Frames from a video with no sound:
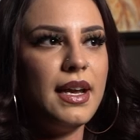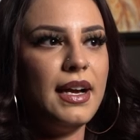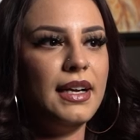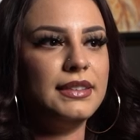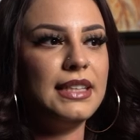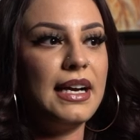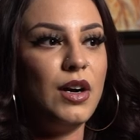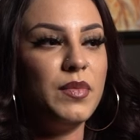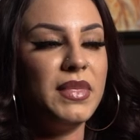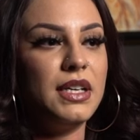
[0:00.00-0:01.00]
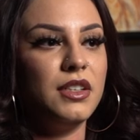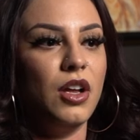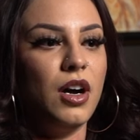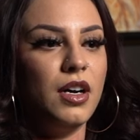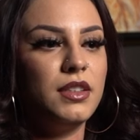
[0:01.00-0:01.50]
And that helped me out a
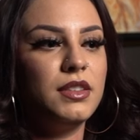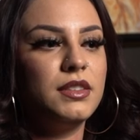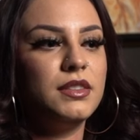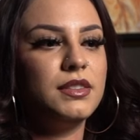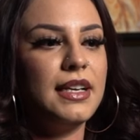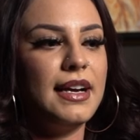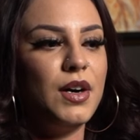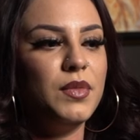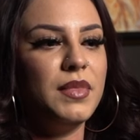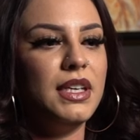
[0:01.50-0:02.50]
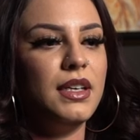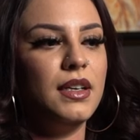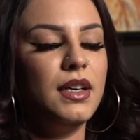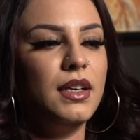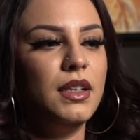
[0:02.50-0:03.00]
lot. They helped
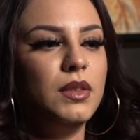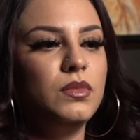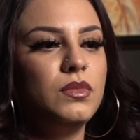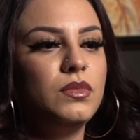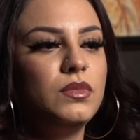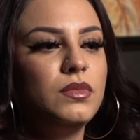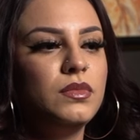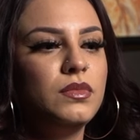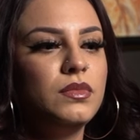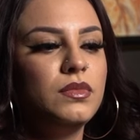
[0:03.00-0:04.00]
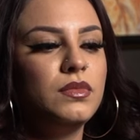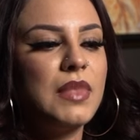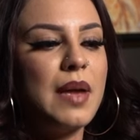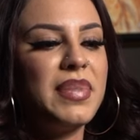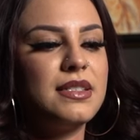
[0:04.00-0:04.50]
me.
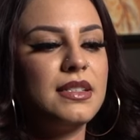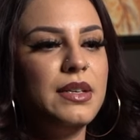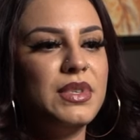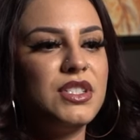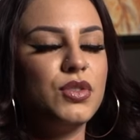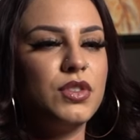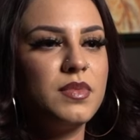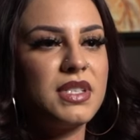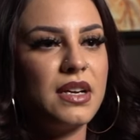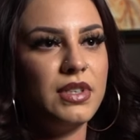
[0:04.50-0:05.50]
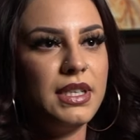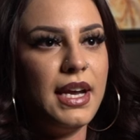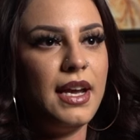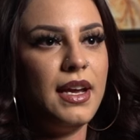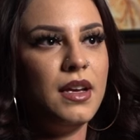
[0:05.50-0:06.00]
I basically went to groups every
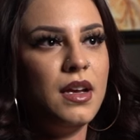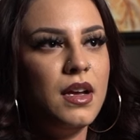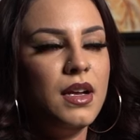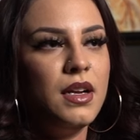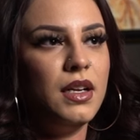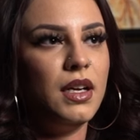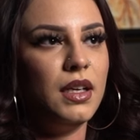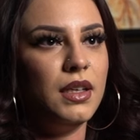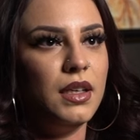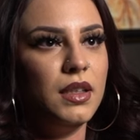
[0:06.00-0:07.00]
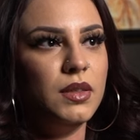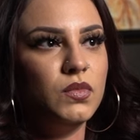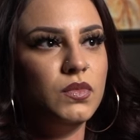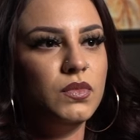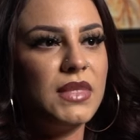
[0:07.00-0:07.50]
day.
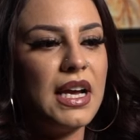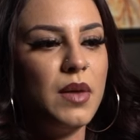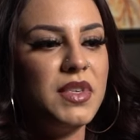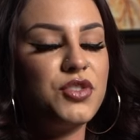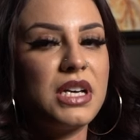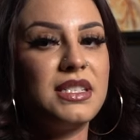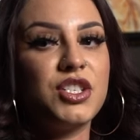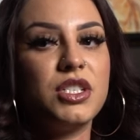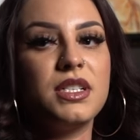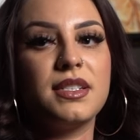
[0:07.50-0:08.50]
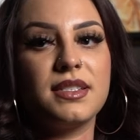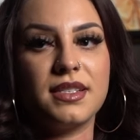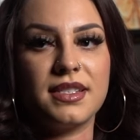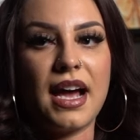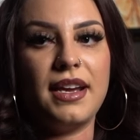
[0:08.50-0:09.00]
They helped me transition into
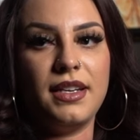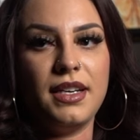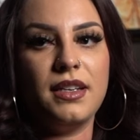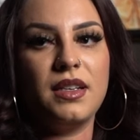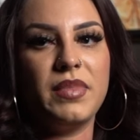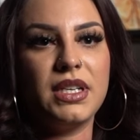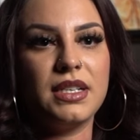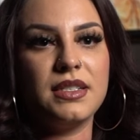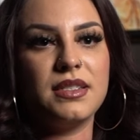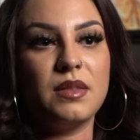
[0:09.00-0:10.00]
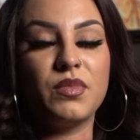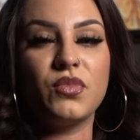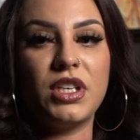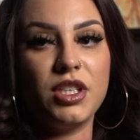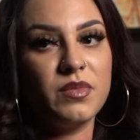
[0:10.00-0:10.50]
society, because
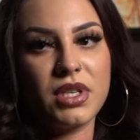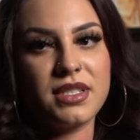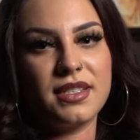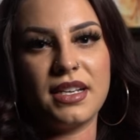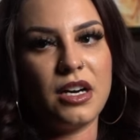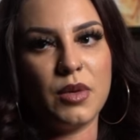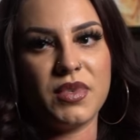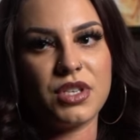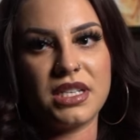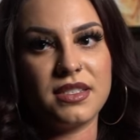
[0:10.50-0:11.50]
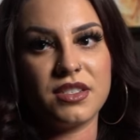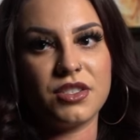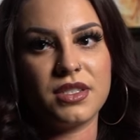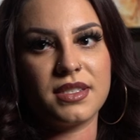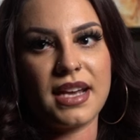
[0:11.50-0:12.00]
when you're in prison, they don't help you transition
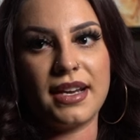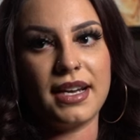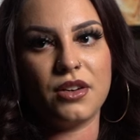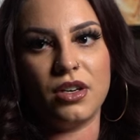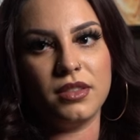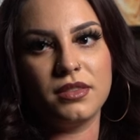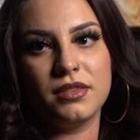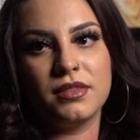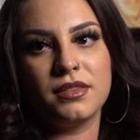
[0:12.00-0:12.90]
into society at all.